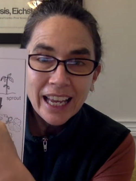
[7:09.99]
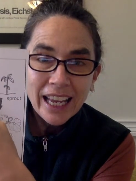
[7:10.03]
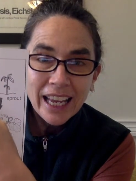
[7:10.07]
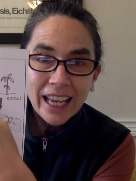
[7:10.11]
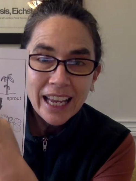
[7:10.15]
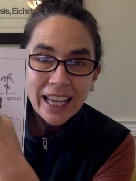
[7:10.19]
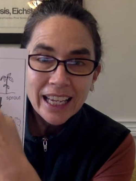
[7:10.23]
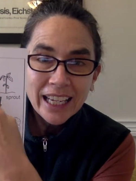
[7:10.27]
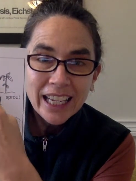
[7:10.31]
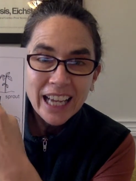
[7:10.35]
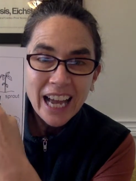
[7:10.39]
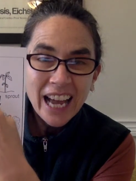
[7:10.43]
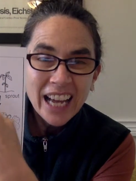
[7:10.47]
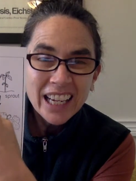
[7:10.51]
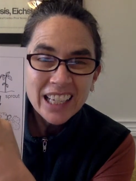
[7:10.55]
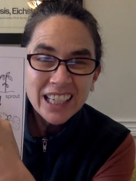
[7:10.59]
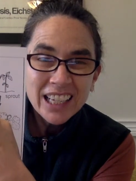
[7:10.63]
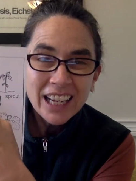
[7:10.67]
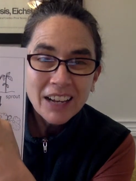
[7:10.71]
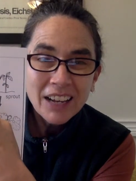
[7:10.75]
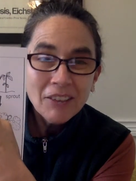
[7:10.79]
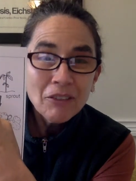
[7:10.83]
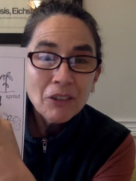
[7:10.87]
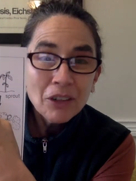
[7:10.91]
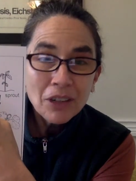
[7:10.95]
and kind of
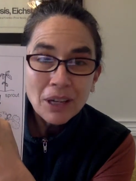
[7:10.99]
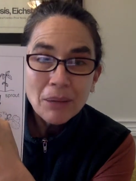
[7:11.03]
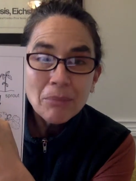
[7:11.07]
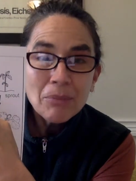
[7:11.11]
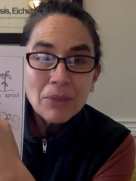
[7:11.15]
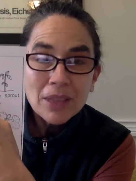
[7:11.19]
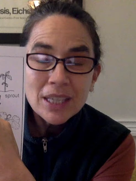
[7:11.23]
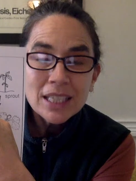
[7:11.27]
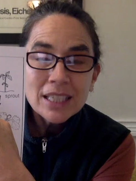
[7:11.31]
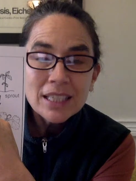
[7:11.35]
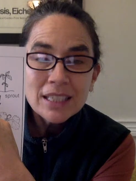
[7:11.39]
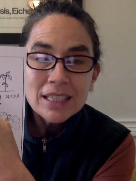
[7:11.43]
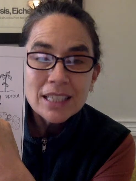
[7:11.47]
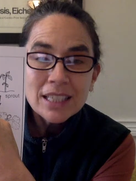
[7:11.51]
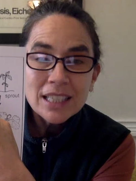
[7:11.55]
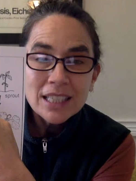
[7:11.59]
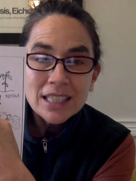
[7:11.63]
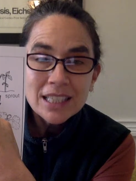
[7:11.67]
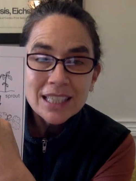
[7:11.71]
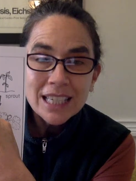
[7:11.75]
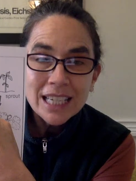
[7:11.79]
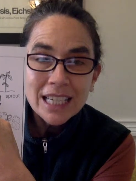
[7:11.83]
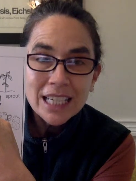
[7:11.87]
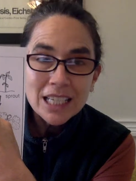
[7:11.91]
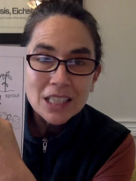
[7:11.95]
covered up the
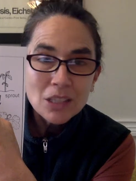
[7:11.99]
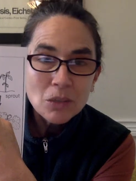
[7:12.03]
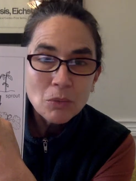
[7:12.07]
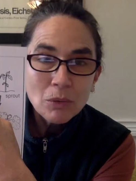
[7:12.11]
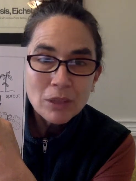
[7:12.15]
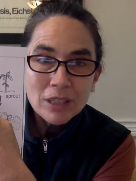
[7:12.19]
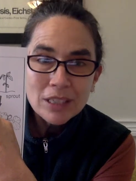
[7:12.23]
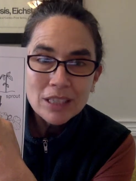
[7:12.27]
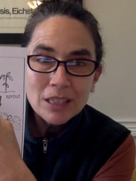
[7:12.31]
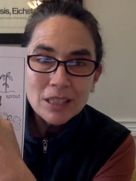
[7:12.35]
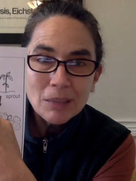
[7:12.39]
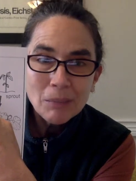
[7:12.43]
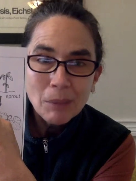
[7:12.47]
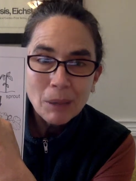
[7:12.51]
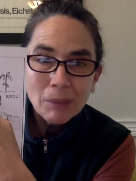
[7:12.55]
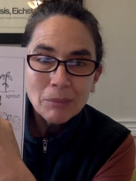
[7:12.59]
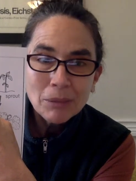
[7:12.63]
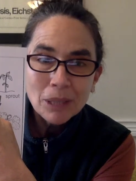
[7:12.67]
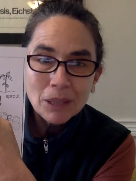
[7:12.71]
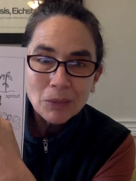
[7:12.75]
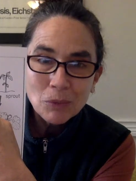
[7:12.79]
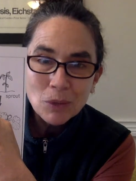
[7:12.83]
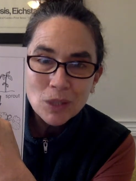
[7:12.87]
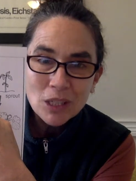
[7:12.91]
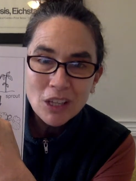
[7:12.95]
seeds once the
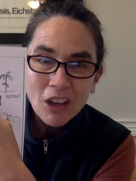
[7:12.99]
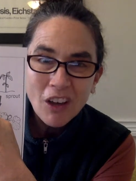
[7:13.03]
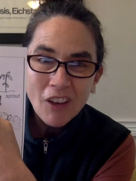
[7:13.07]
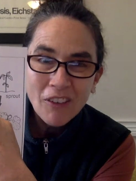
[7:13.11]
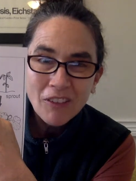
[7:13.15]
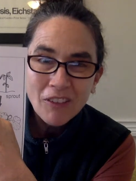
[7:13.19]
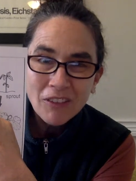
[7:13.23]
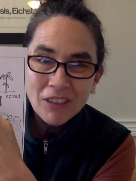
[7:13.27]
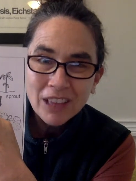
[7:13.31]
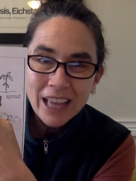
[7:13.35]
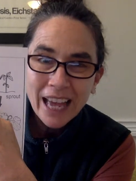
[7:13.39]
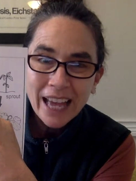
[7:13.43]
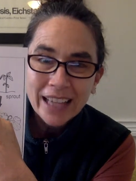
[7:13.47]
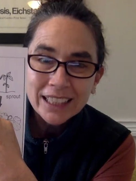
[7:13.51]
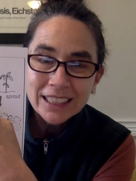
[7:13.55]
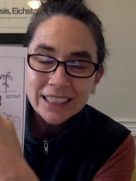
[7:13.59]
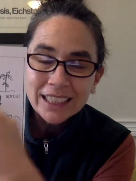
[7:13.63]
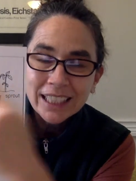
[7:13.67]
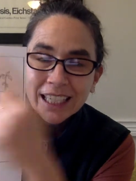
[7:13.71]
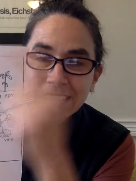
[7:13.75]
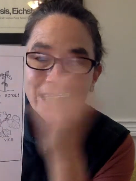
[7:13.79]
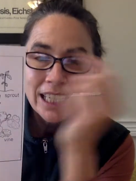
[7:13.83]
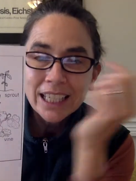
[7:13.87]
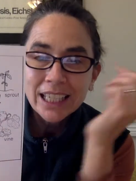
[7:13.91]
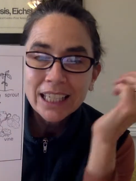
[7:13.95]
pumpkin was all flat and
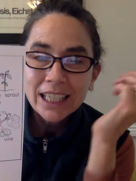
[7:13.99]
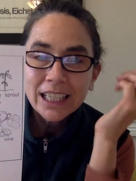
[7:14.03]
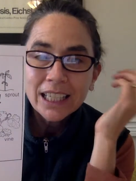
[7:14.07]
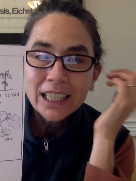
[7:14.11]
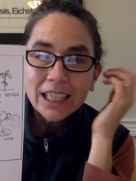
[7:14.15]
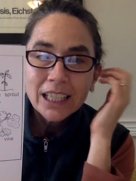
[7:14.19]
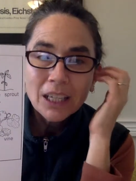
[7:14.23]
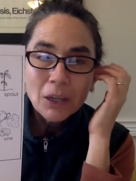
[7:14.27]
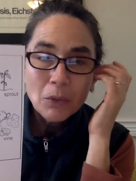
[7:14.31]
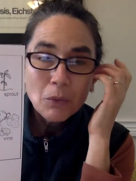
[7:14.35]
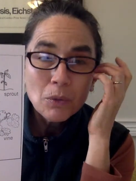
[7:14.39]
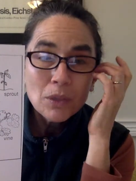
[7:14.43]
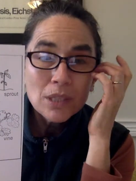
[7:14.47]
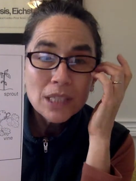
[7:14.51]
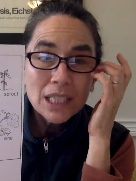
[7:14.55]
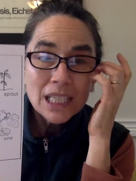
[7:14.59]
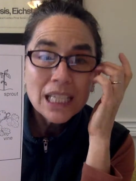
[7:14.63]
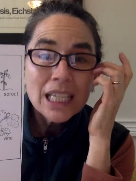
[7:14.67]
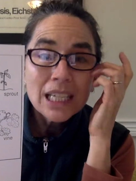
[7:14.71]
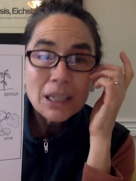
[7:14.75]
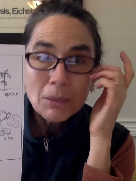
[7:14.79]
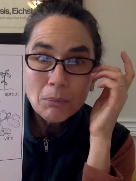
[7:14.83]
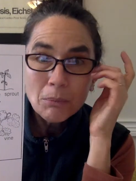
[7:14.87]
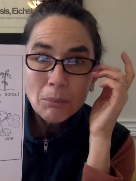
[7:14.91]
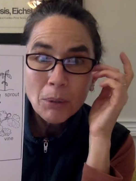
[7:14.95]
it was
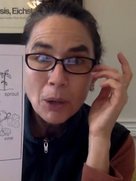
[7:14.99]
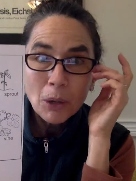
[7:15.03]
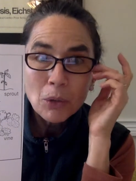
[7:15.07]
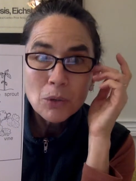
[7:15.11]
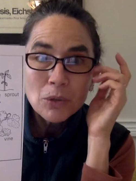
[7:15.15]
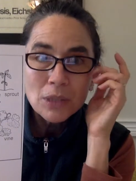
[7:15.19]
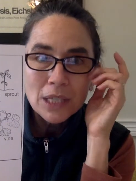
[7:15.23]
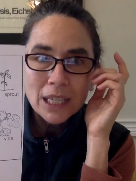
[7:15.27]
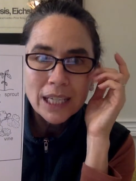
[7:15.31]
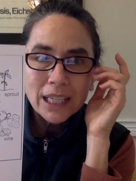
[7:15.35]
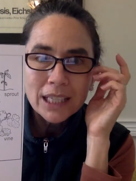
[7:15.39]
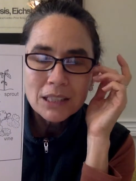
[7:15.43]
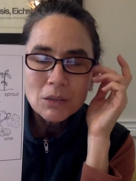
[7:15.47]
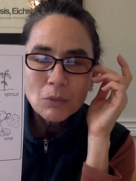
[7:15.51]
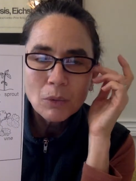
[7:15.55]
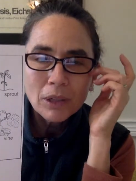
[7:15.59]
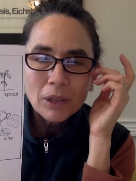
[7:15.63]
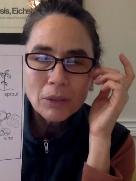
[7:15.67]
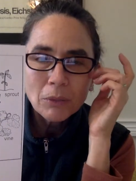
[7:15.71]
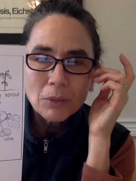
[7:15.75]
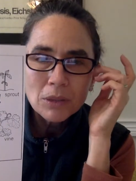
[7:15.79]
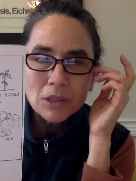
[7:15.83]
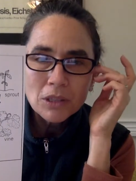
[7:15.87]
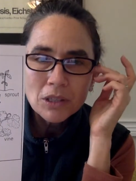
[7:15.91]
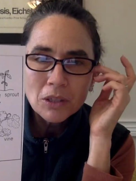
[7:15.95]
decomposing is what it
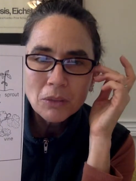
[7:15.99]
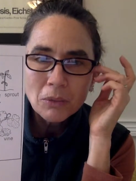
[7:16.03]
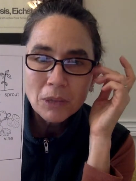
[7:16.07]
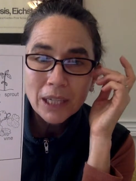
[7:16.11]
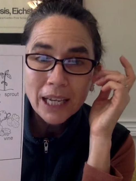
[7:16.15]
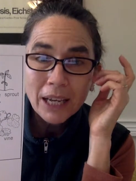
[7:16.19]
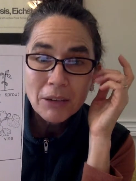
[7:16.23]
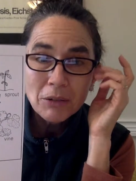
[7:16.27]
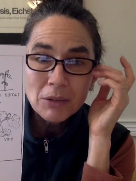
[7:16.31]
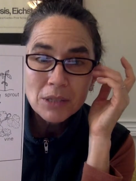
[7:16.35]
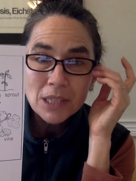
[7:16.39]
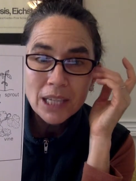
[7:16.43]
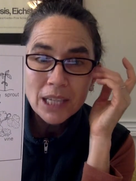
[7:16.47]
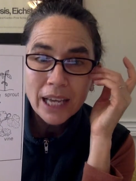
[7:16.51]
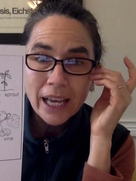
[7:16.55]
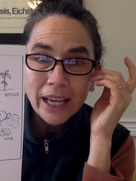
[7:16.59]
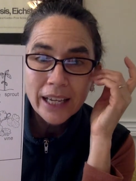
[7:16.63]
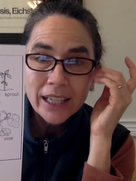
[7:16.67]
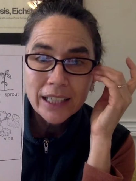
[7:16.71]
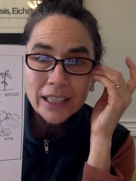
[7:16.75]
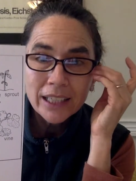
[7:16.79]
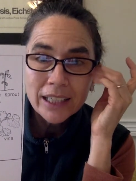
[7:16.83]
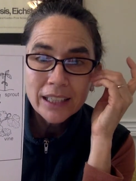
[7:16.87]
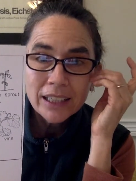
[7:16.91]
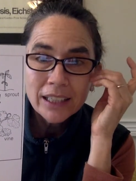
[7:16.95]
was doing outside.